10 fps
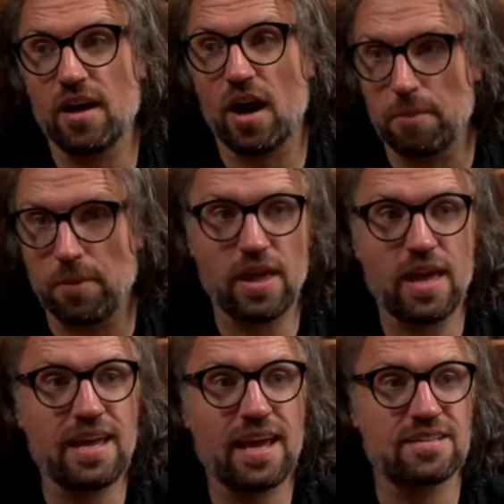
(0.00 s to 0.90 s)
our
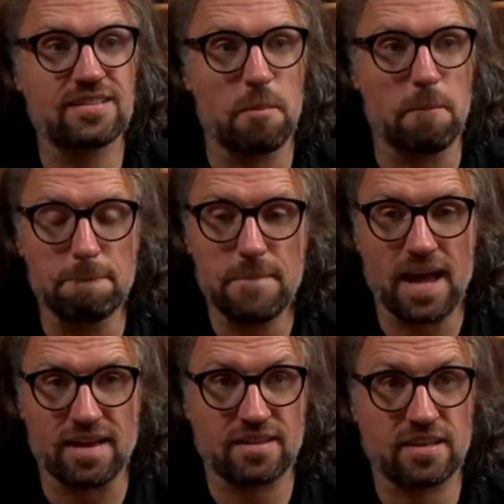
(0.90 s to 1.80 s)
playing gets
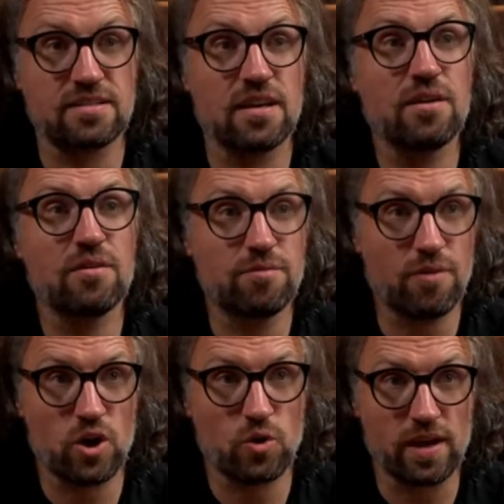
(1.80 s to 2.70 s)
masked
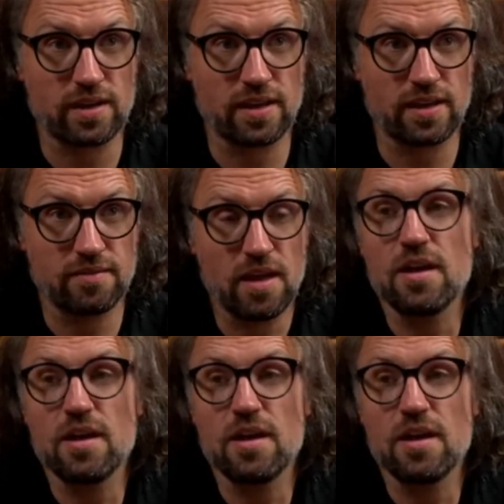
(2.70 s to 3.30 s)
very quickly.